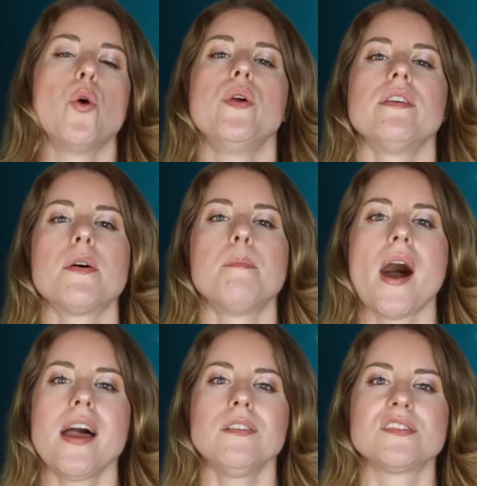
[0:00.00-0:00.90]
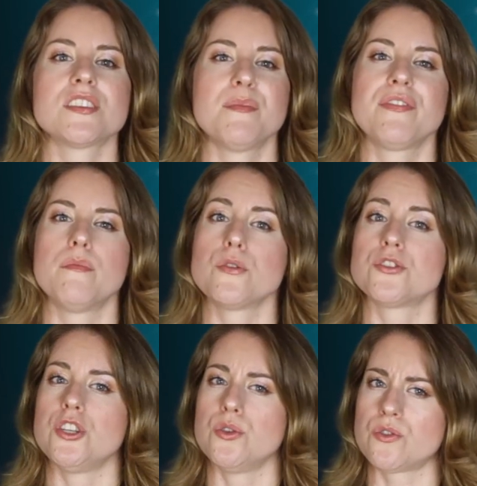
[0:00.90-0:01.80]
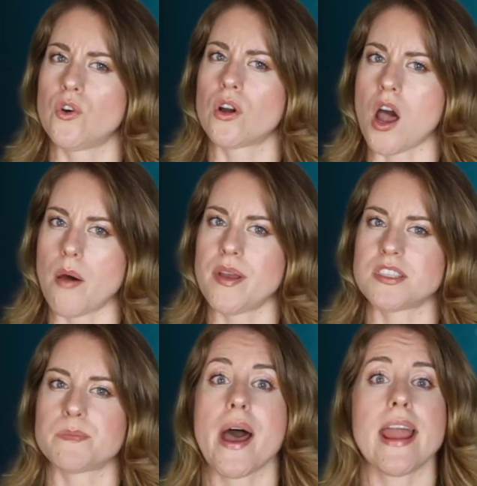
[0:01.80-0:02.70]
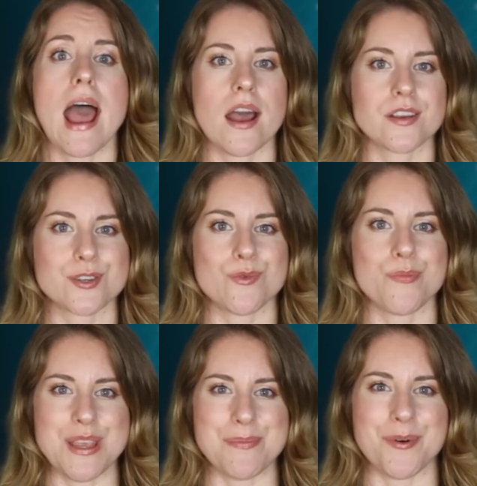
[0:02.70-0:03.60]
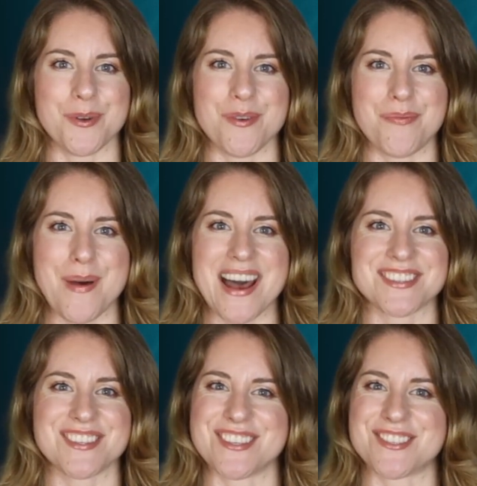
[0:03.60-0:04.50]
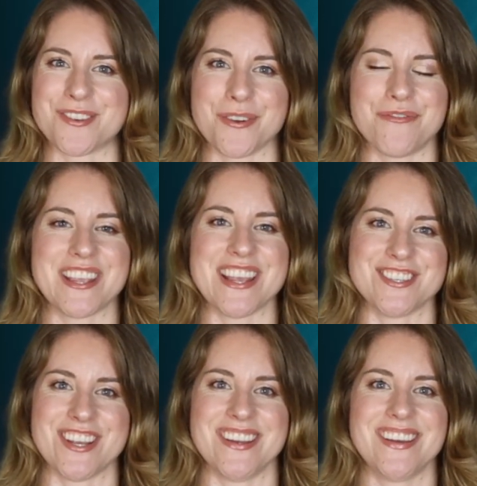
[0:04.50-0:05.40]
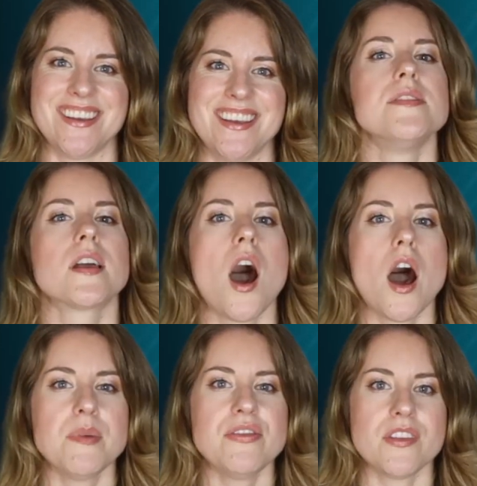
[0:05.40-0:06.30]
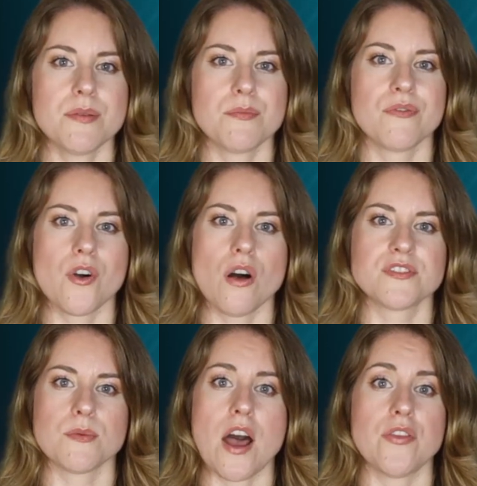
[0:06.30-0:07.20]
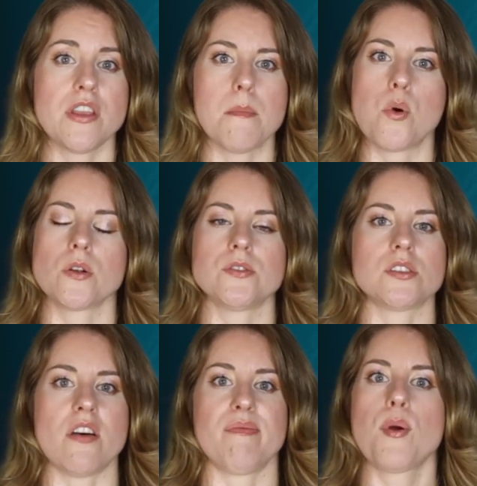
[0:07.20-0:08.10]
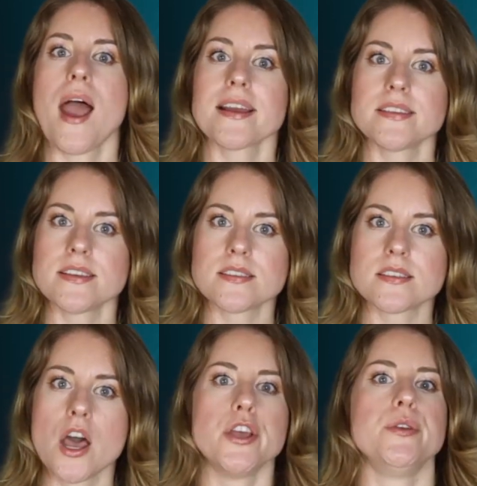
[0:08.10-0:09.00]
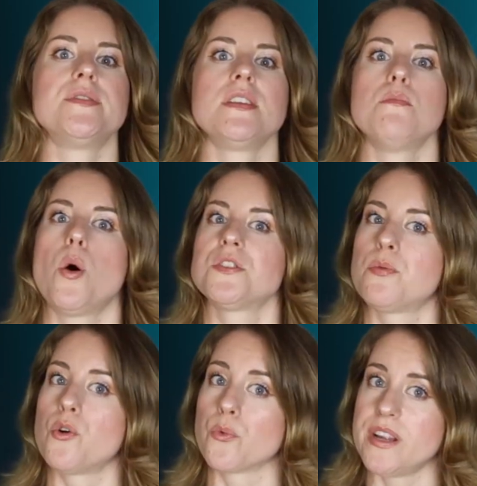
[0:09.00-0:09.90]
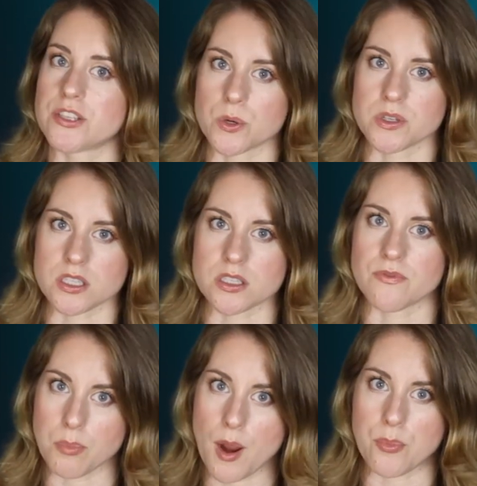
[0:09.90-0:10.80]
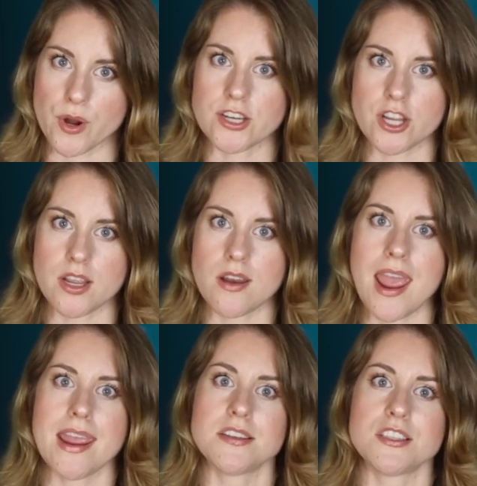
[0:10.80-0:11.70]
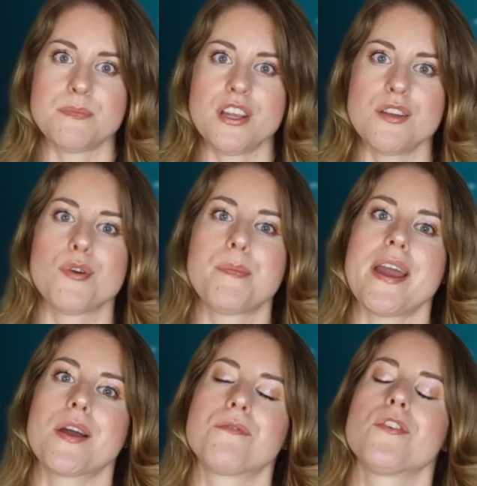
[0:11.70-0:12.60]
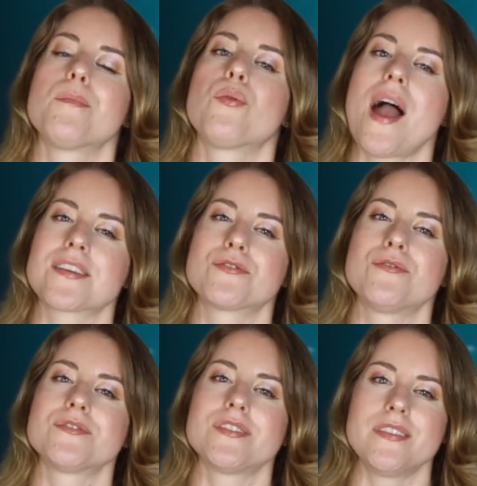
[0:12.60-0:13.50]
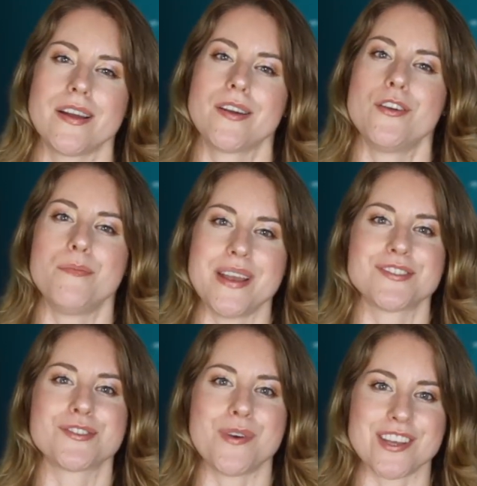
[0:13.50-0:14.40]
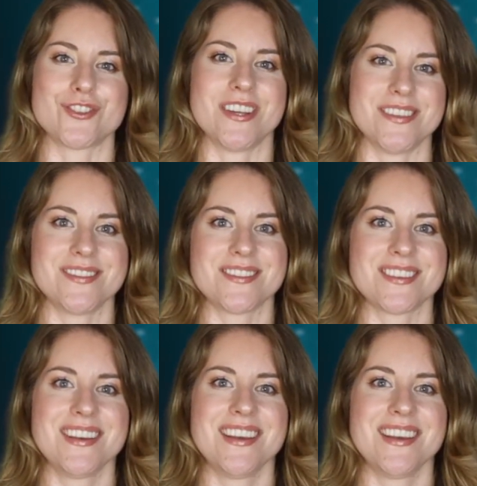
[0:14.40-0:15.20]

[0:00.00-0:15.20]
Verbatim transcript: We have compiled some of the most useful comments by actual people who have passed this certification. The common theme revolves around the importance of practice, using multiple resources for preparation, and being prepared for practical scenario-based questions.